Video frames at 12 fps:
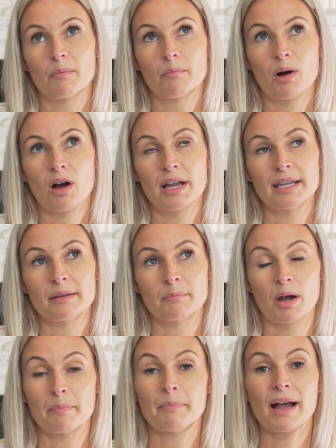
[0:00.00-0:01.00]

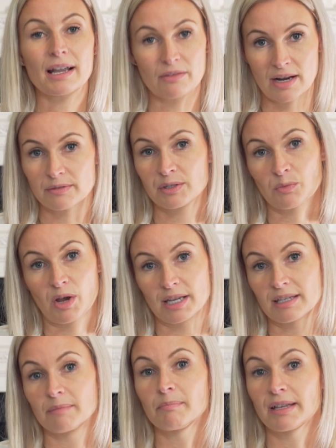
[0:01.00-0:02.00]
My background is
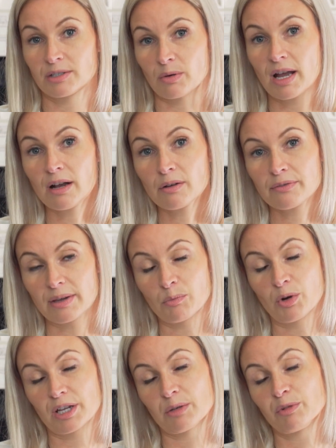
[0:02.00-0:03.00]
working in mental health and
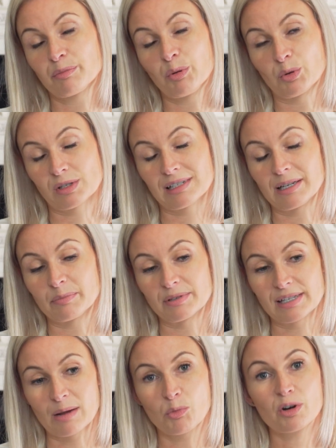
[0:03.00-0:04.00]
working with poor
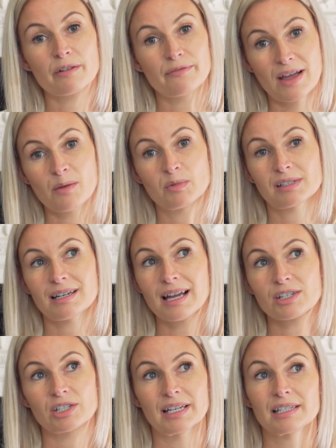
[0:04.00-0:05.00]
sleepers, and what I found was that
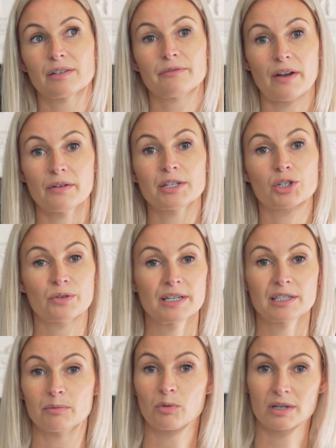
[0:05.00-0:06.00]
actually it's a very
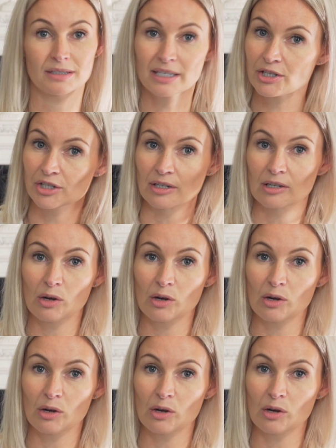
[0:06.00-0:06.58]
treatable condition.